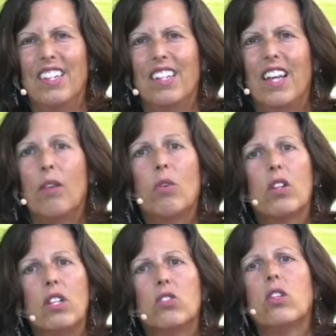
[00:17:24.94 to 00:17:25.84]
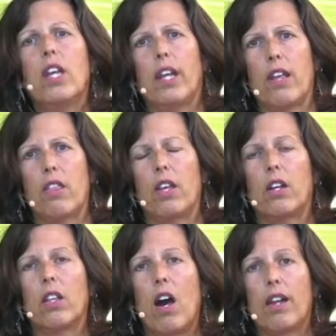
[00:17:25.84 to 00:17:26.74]
And we're listening, I think,
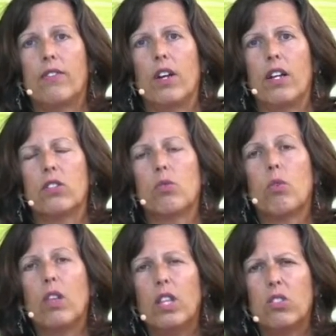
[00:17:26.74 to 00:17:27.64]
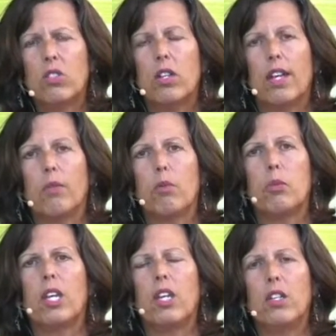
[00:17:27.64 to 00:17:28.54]
a lot of us. We're listening. We're
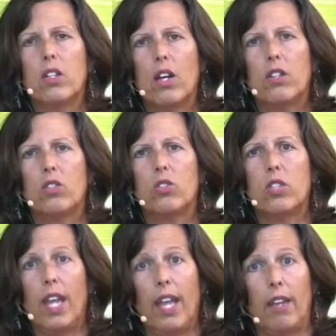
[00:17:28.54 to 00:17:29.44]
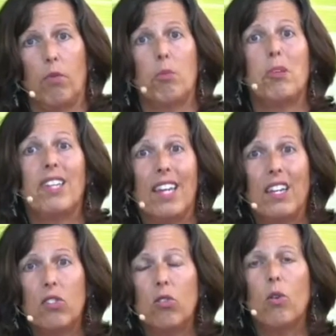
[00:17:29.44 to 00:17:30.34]
beginning to understand. We're
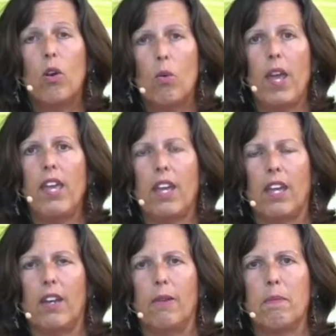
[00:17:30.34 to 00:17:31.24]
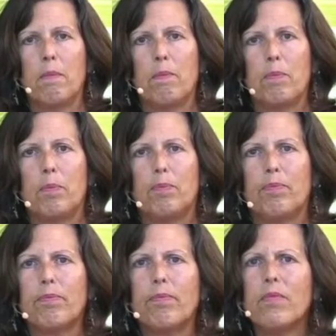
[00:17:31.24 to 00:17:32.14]
beginning to awaken.
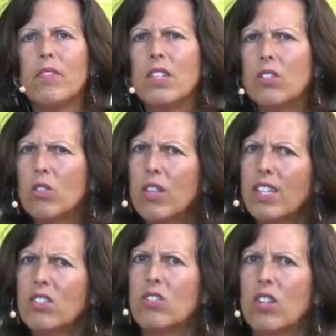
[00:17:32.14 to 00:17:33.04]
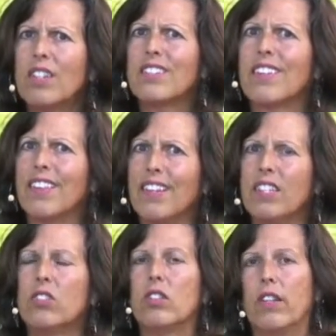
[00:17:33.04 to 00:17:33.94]
So let's just
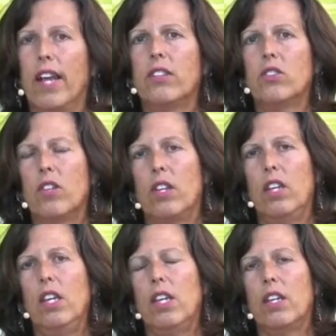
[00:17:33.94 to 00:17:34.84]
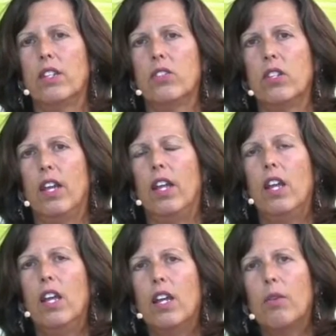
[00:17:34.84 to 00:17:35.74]
listen. That's the key, isn't it?
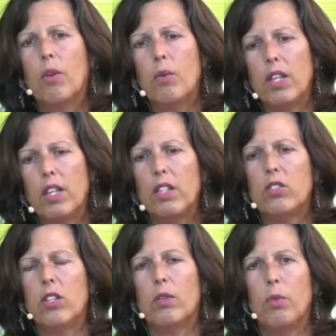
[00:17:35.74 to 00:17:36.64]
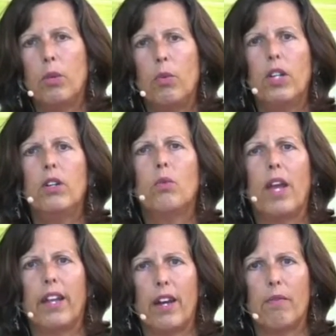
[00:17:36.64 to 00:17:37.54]
When we listen, we will
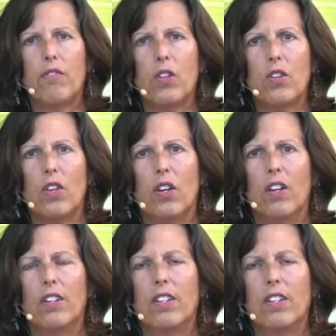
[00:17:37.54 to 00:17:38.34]
wake up further.